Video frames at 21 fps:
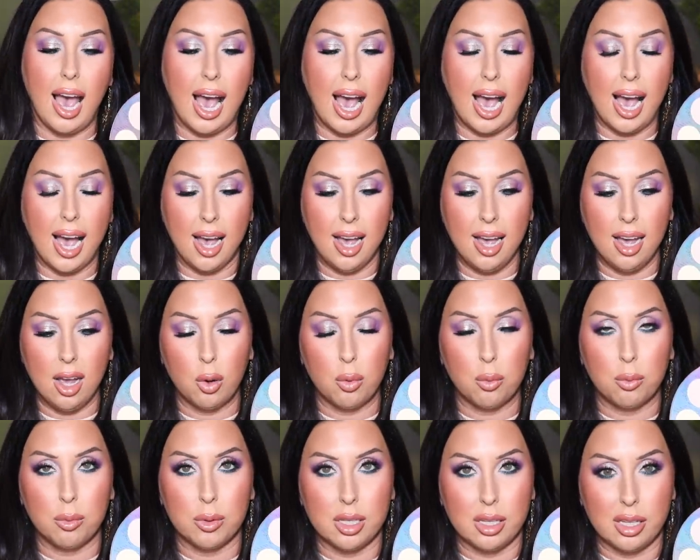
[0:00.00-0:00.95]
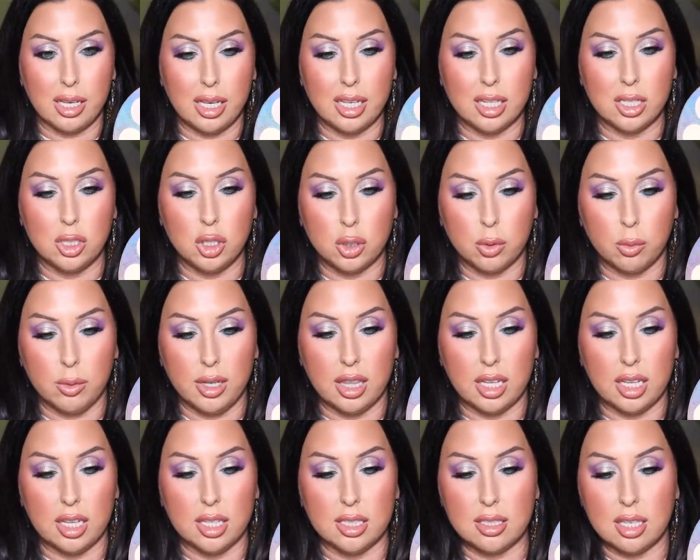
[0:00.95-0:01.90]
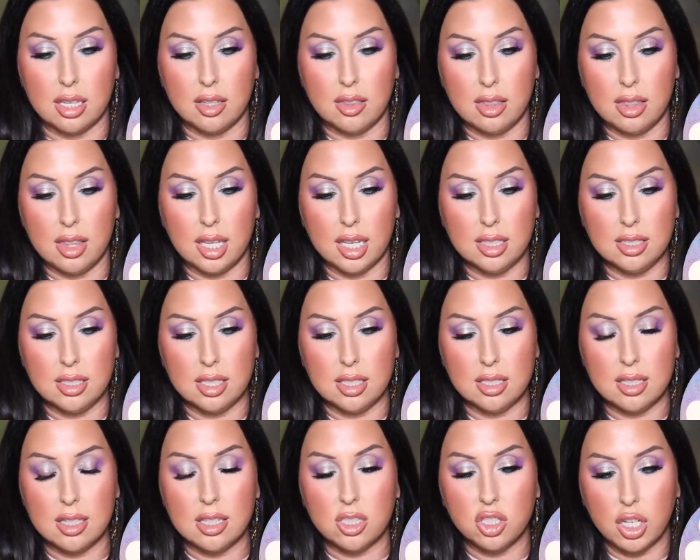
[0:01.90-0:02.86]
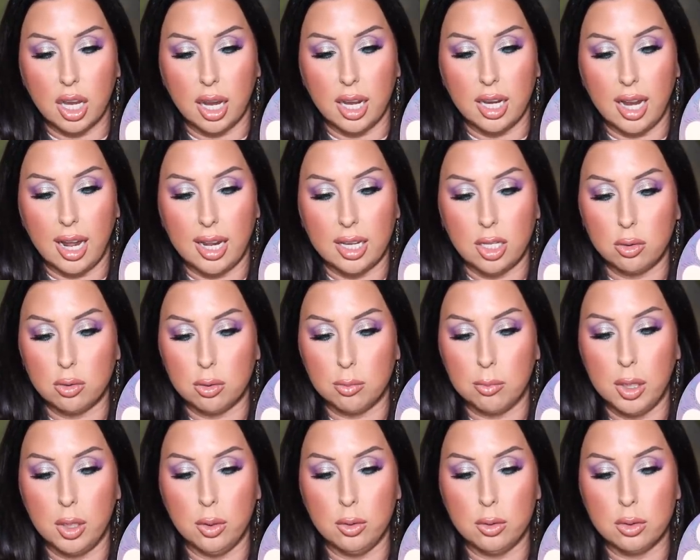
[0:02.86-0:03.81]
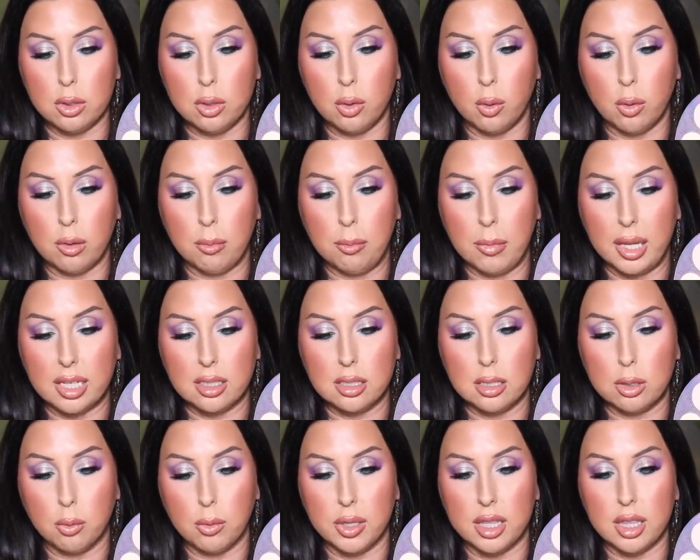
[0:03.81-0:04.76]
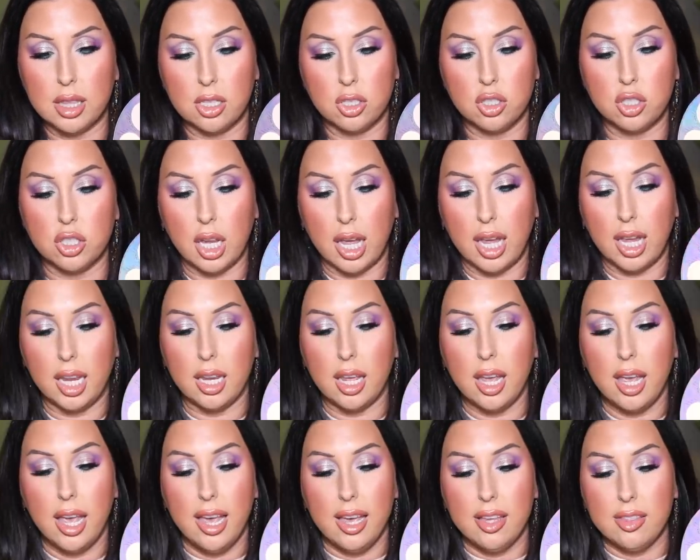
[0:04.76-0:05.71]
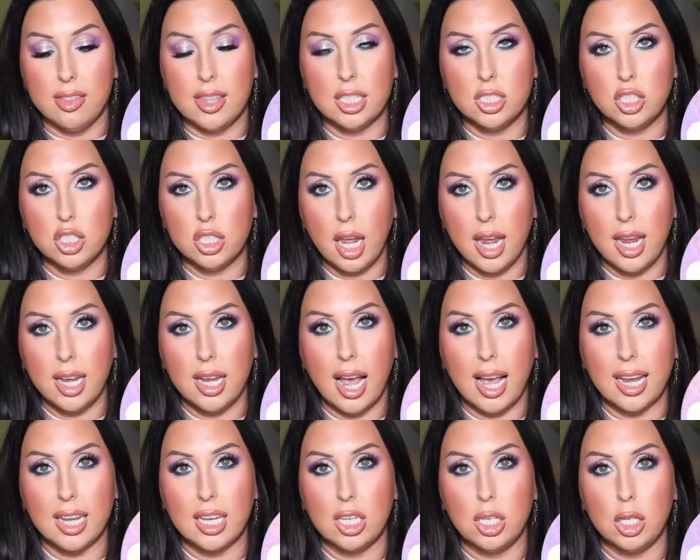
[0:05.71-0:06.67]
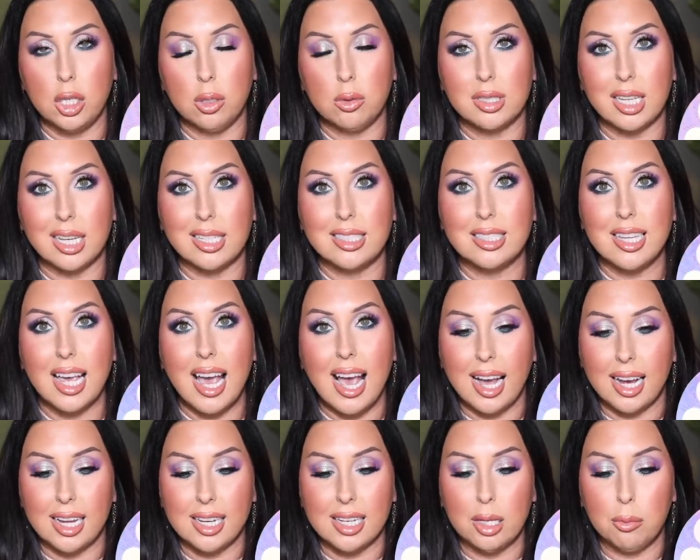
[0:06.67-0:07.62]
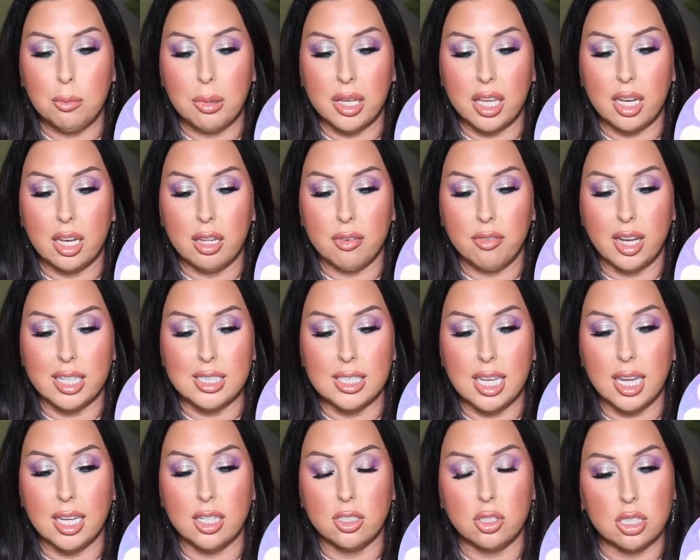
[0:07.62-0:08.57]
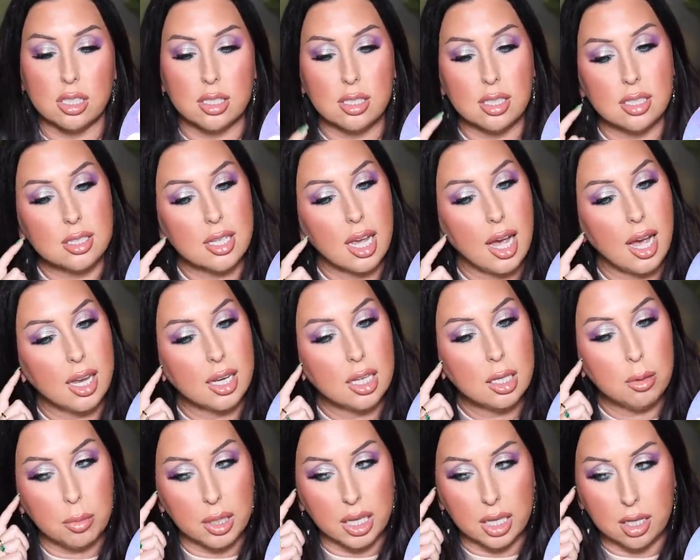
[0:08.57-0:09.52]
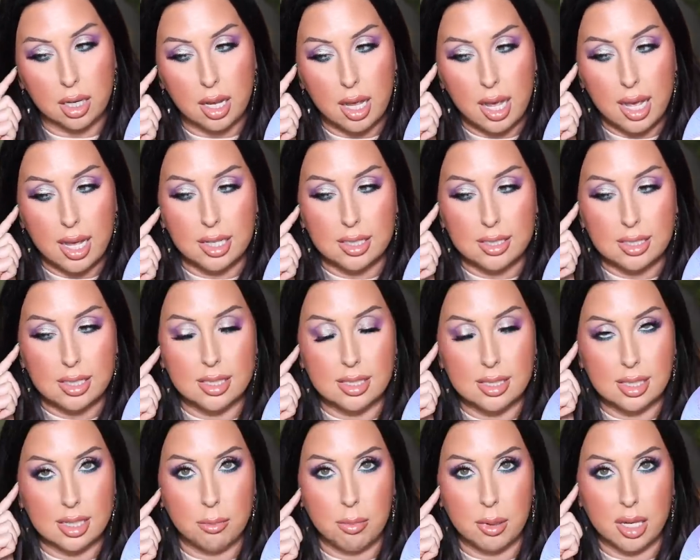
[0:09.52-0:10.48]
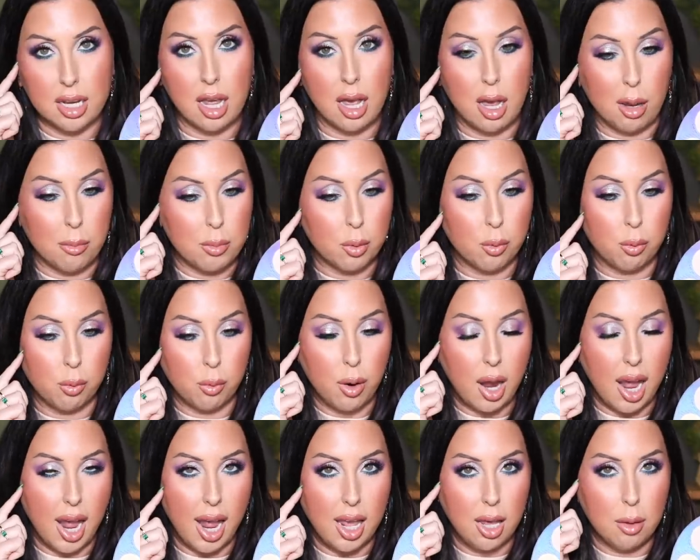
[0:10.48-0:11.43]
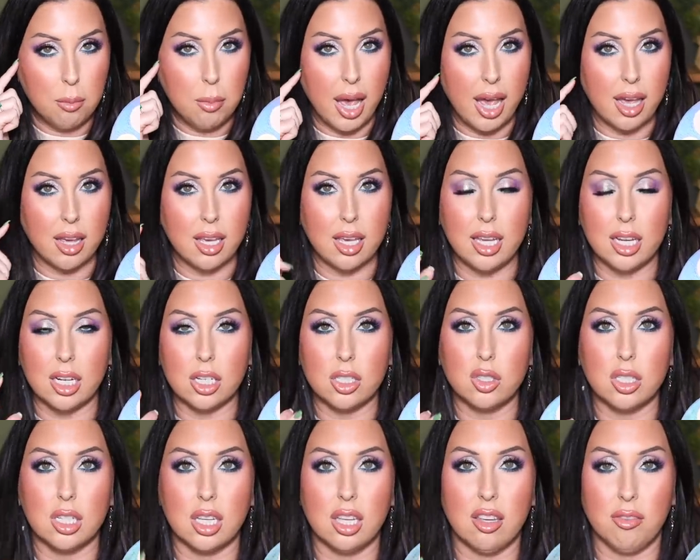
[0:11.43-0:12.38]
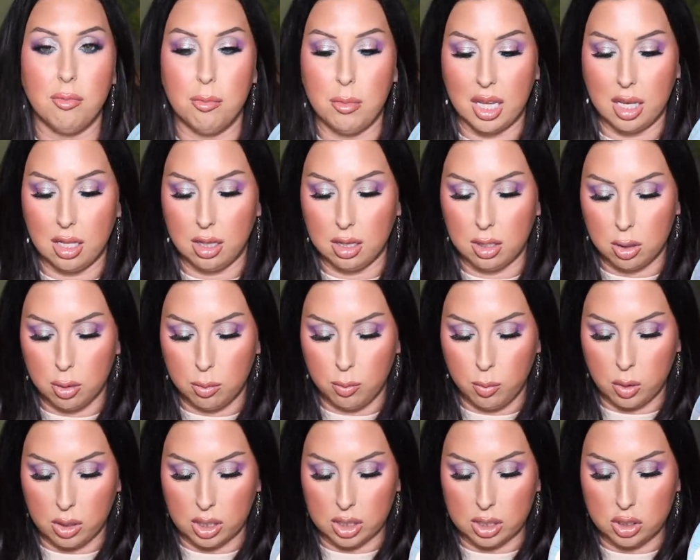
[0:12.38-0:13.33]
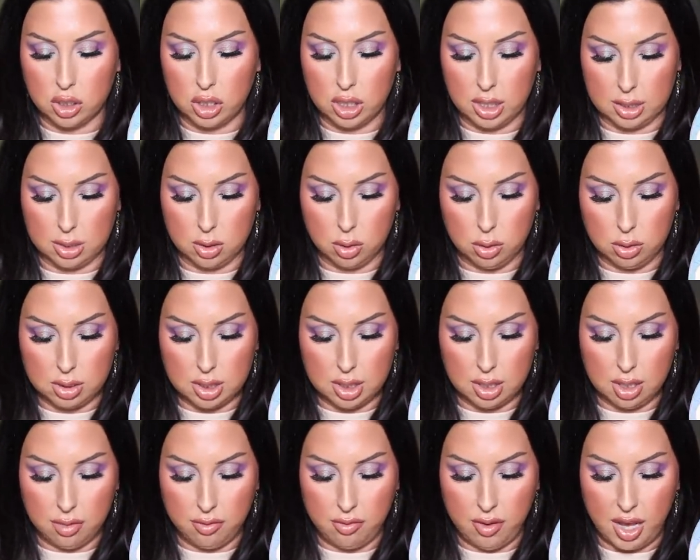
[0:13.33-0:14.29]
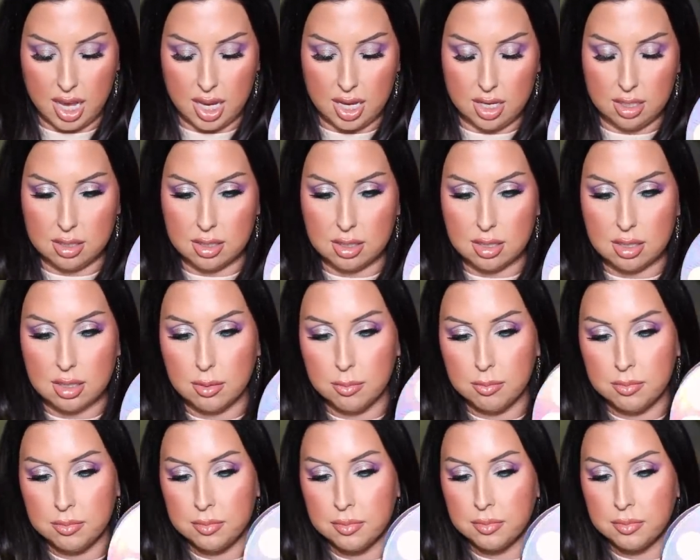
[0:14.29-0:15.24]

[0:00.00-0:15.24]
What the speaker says: I really enjoy this. This is the shade I use most or mixed with this shade. This shade I can use a tiny bit if I take just a tiny bit to deepen up right back here to give me a little more chisel to the face.